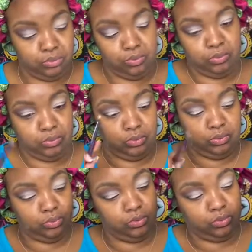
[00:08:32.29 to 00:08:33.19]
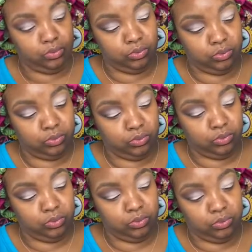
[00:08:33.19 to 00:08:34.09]
It is called
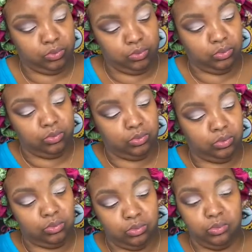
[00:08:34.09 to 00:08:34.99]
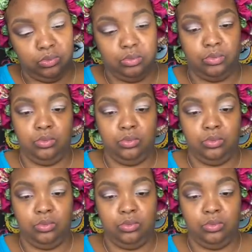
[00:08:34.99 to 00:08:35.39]
Pre-Game.